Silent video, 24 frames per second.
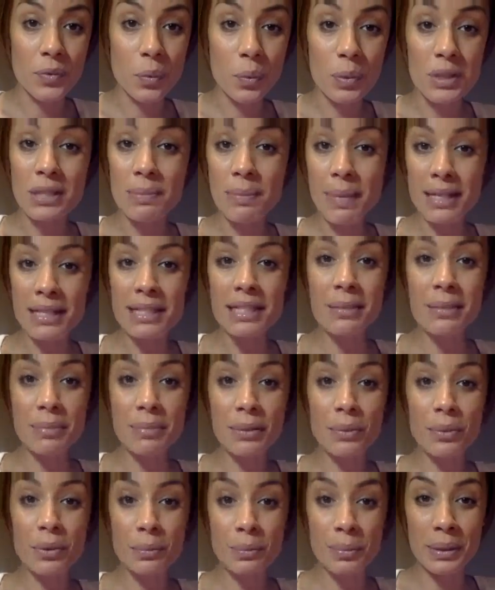What's meant to
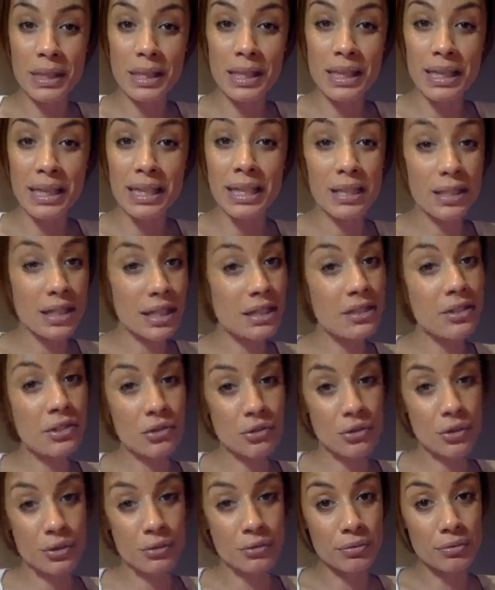be will be, and it is
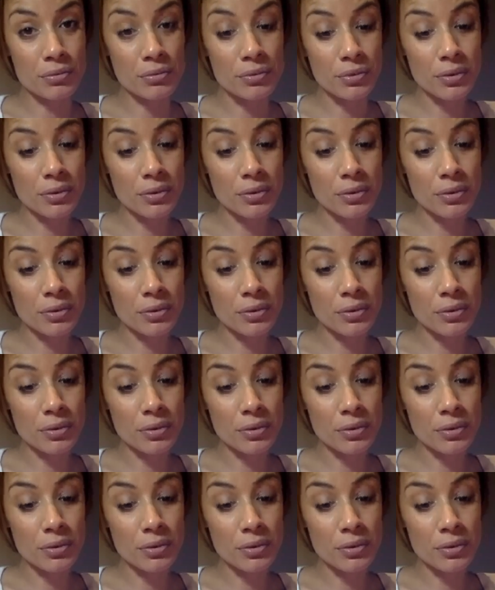true.